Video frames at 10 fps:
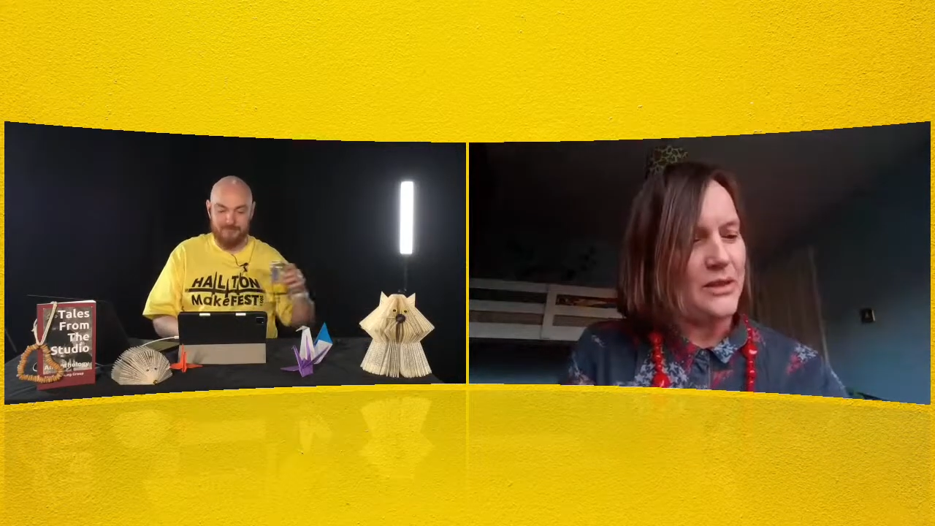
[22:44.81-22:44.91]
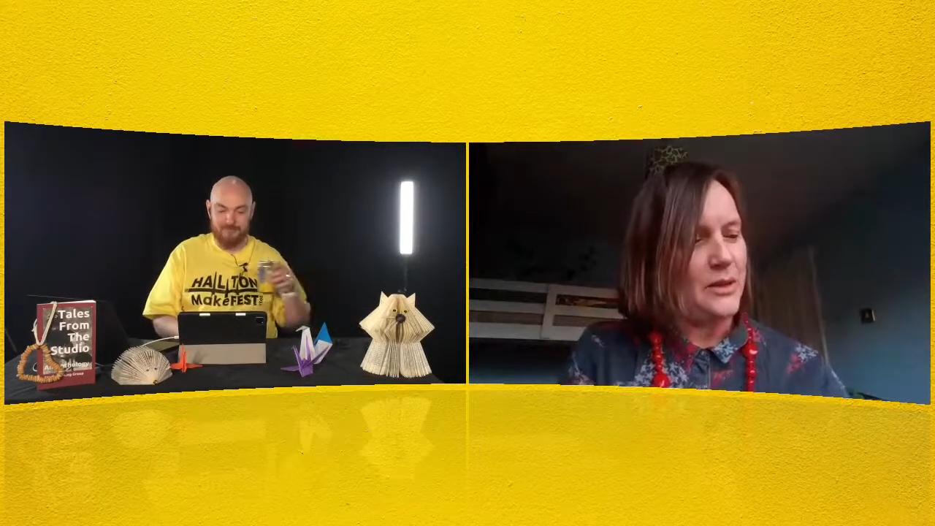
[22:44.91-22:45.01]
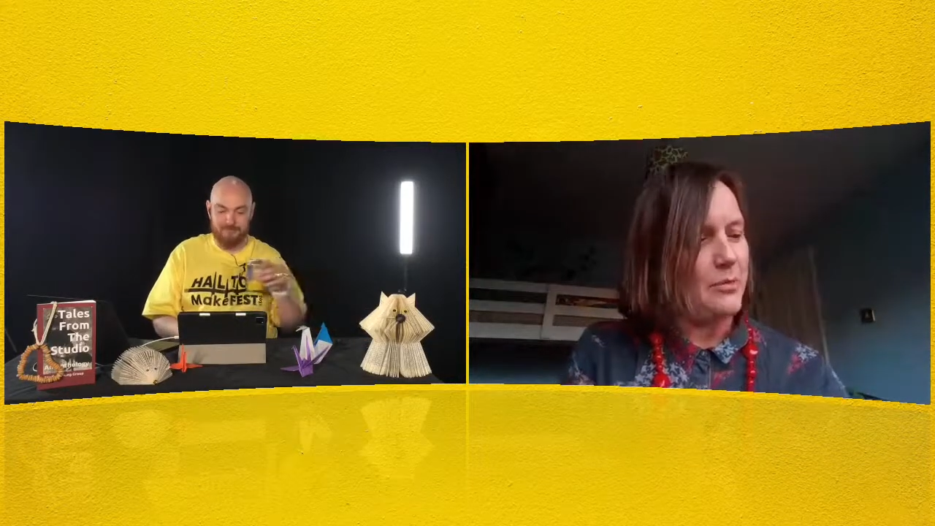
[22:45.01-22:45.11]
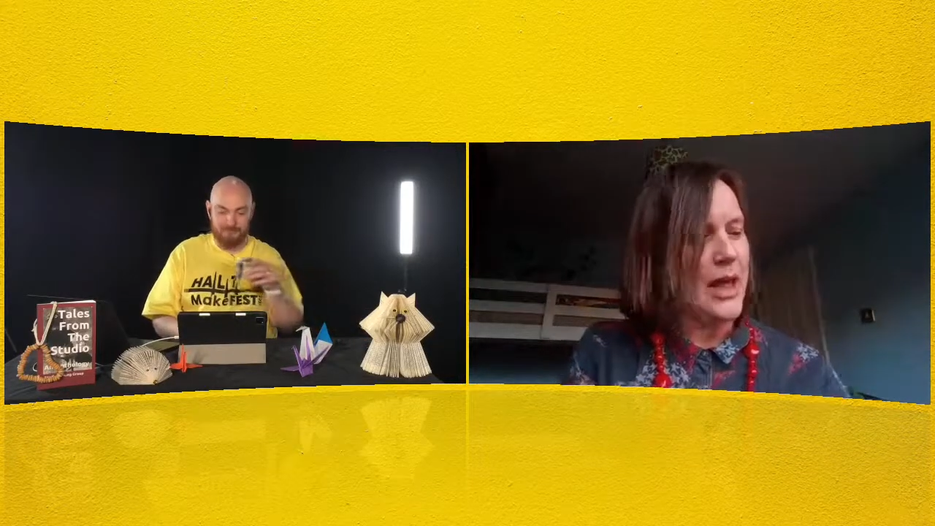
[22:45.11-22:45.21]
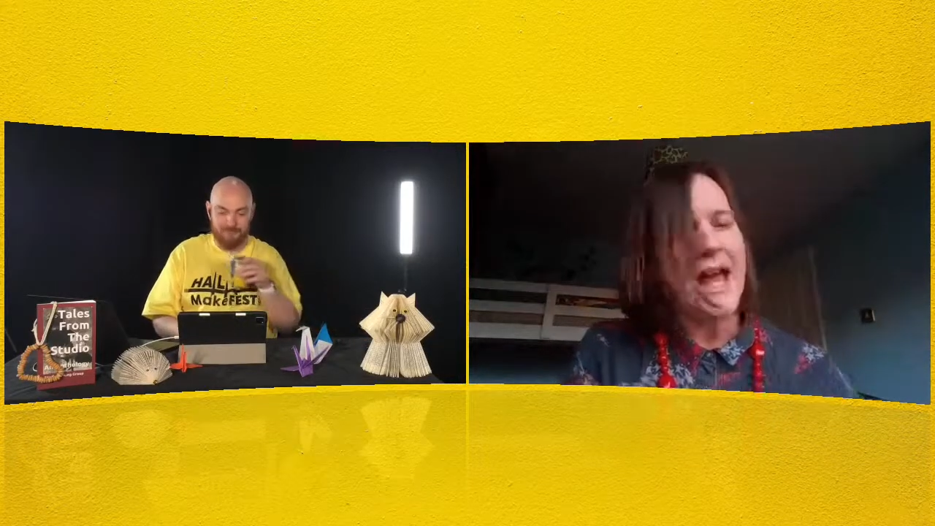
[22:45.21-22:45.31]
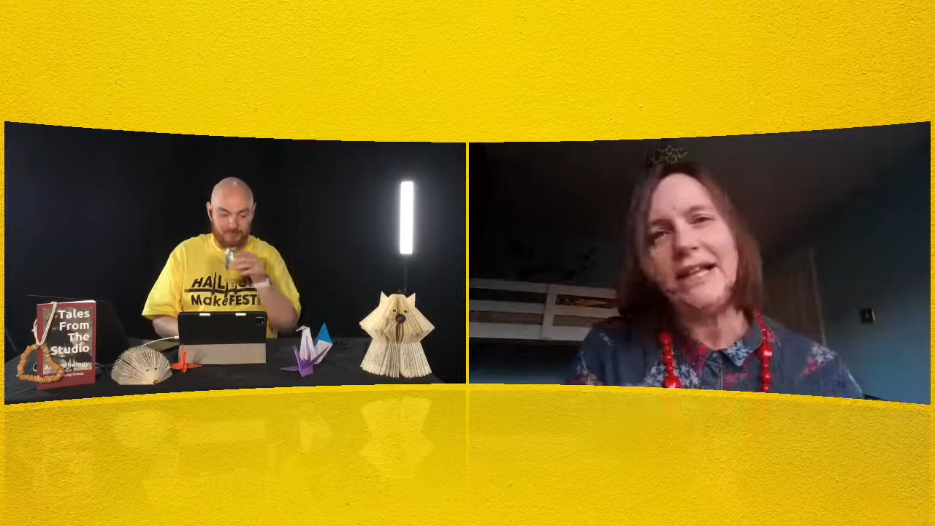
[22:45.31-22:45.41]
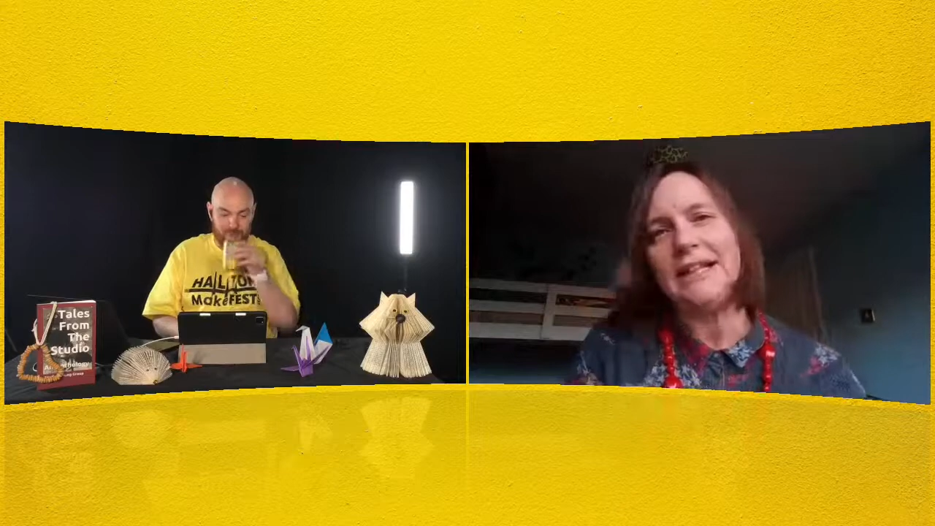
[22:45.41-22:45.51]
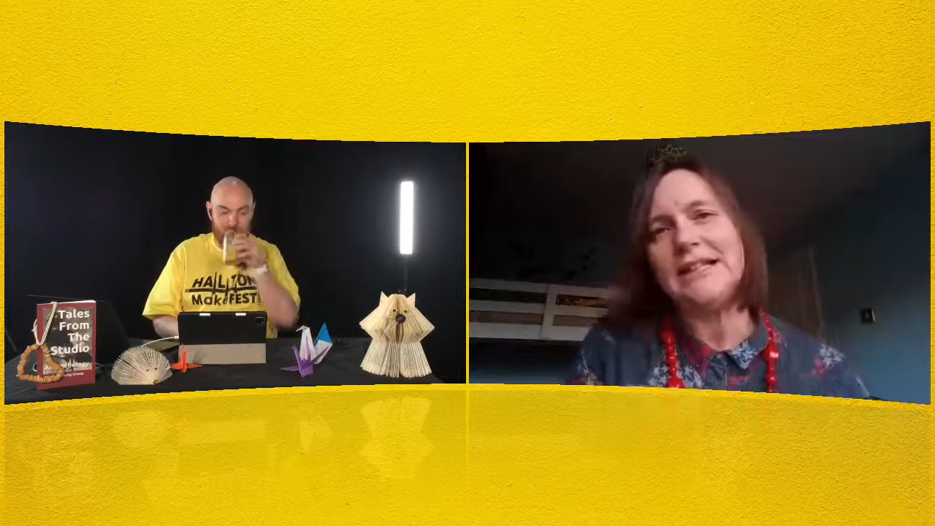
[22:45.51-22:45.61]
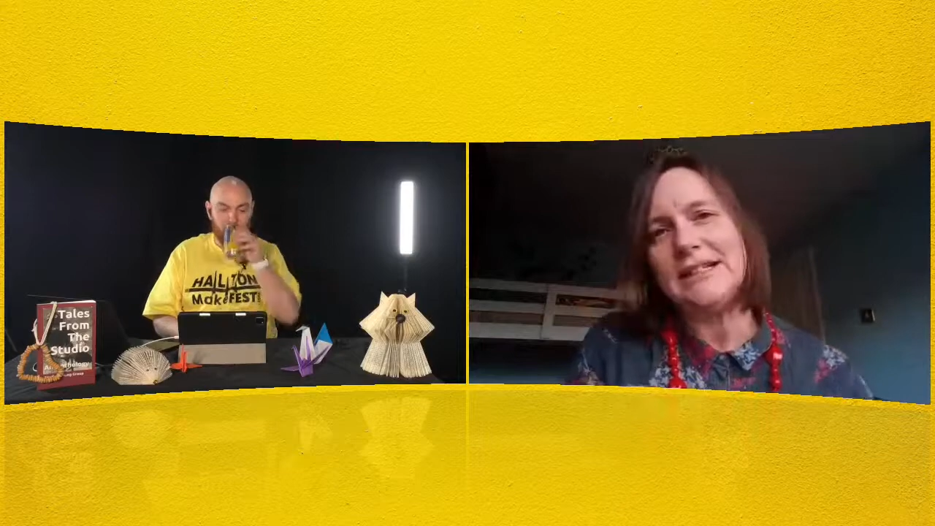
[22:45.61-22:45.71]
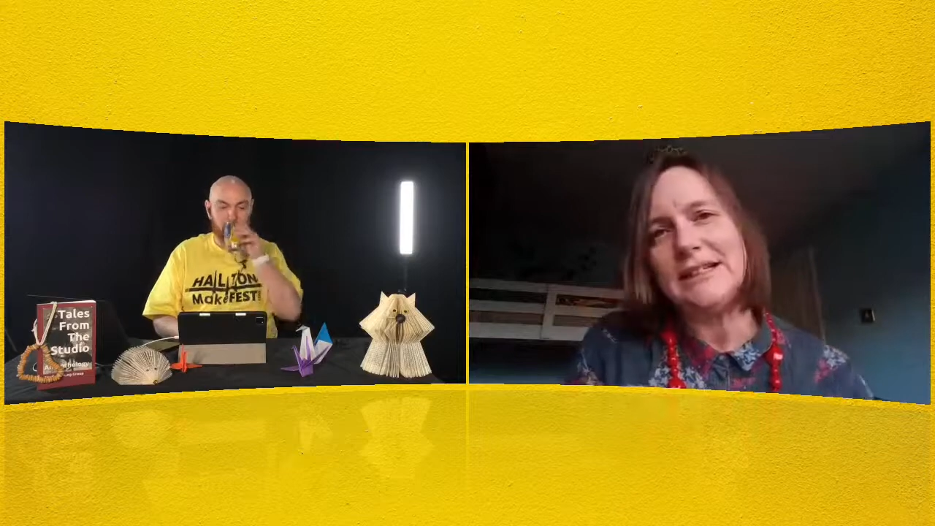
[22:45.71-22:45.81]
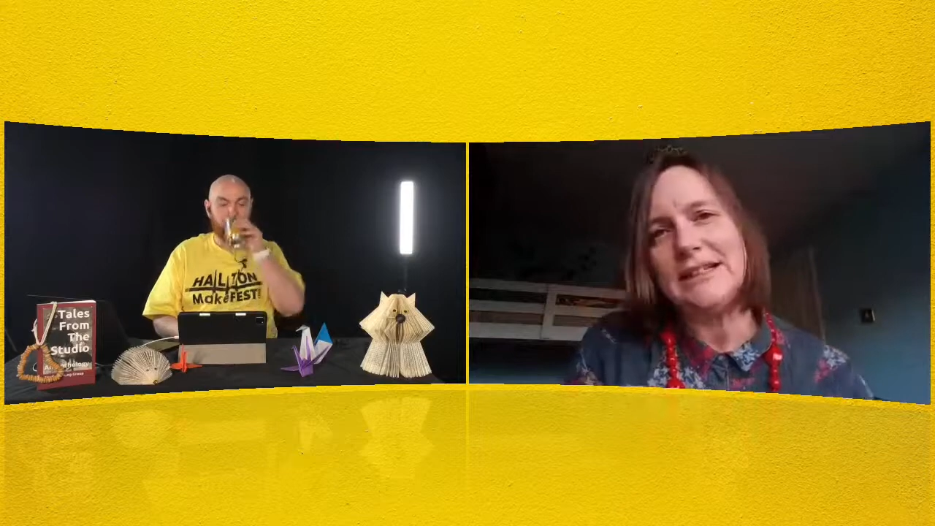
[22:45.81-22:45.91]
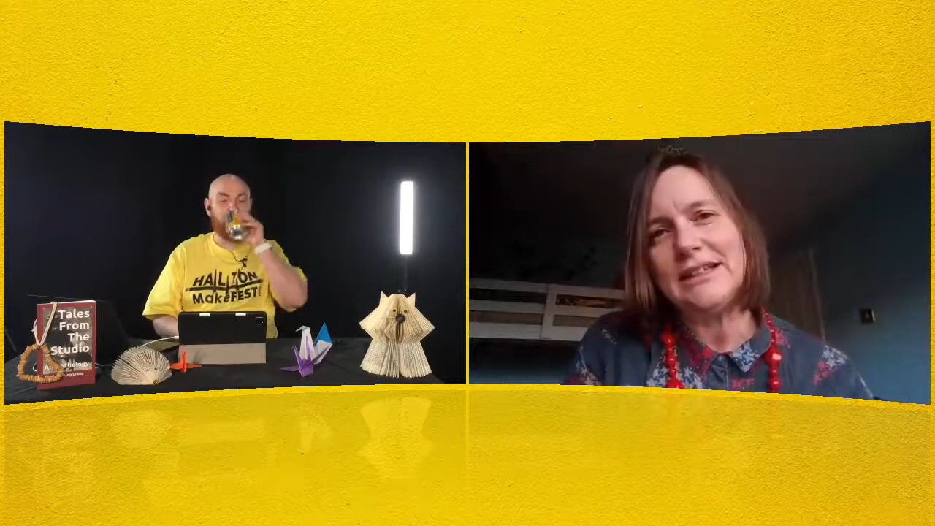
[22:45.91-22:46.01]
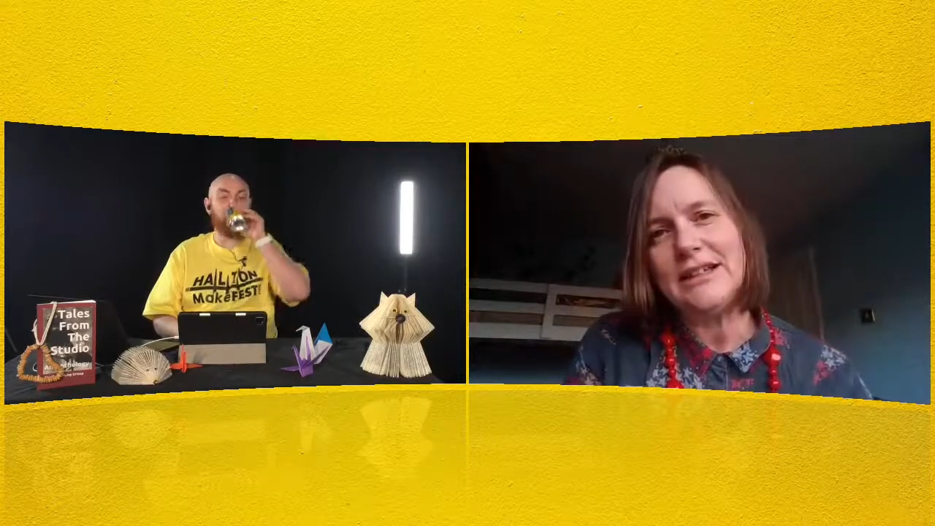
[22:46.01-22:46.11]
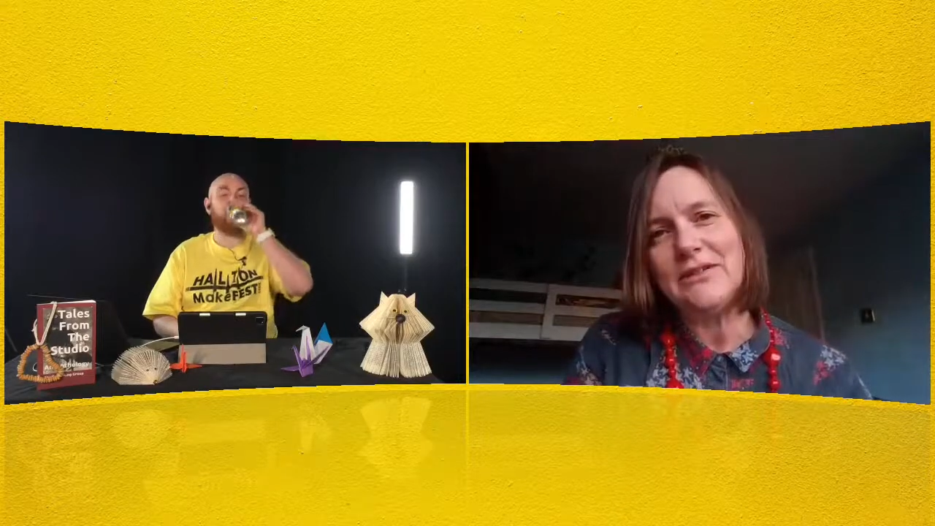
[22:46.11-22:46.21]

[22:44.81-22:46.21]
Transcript: paint that